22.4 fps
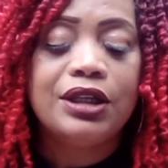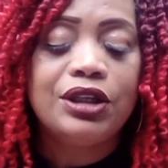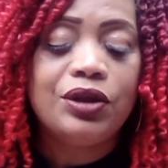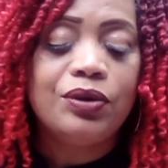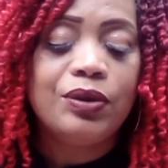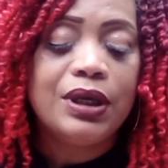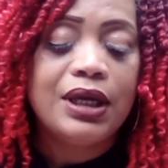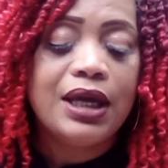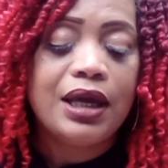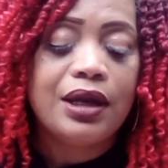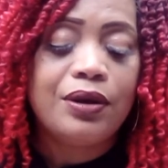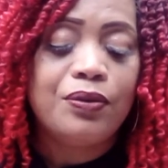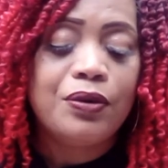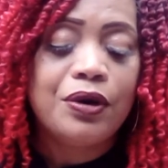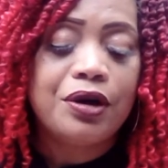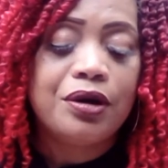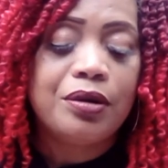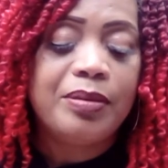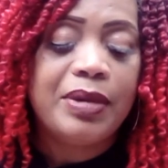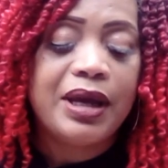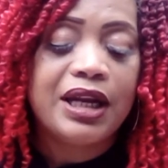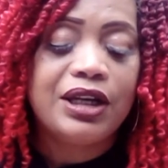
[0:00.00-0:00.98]
You ain't gotta worry
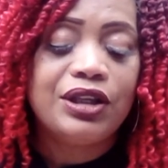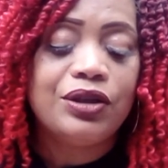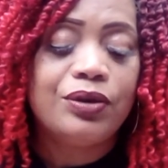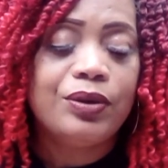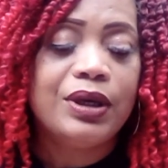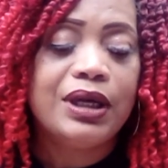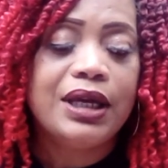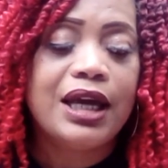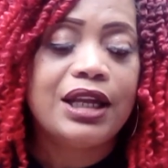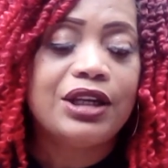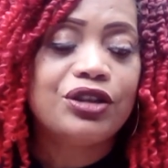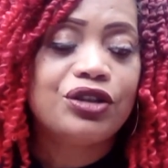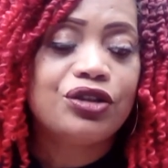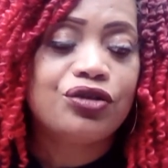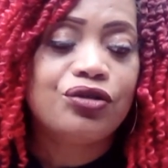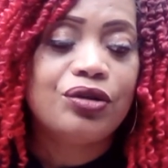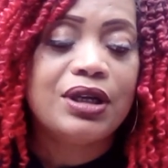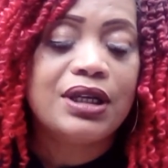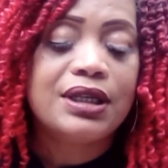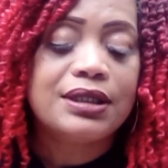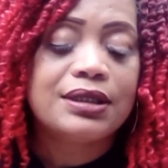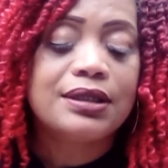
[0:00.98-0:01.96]
about it. You ain't gotta
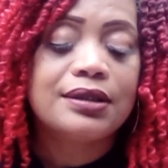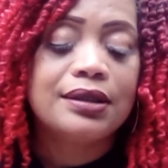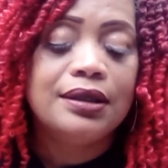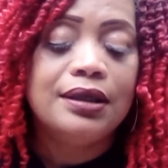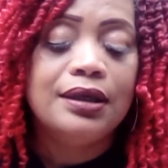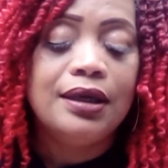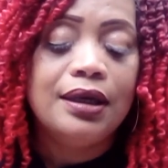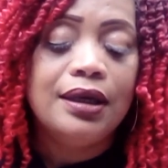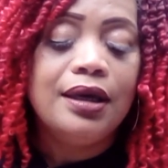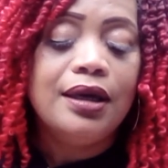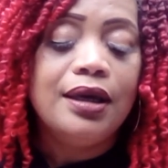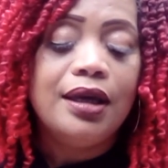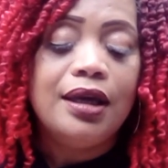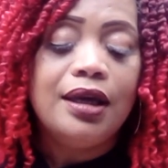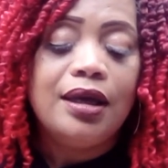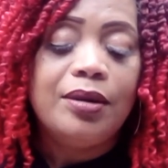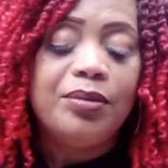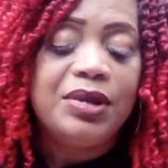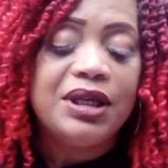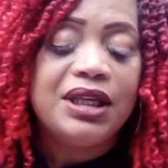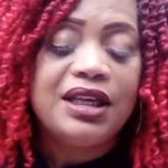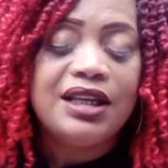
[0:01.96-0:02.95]
stress.
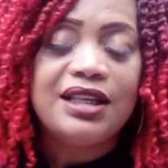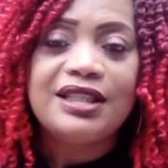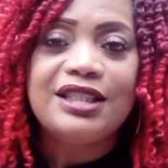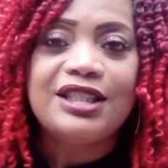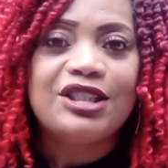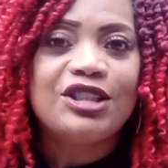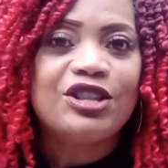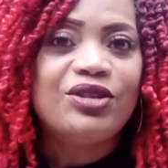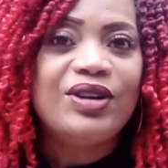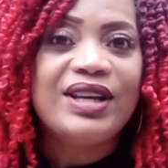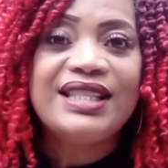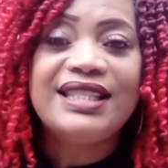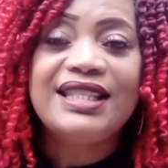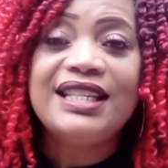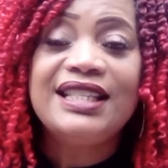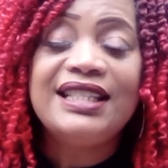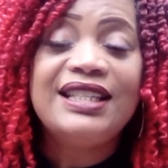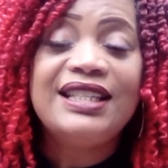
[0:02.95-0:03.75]
Because stressing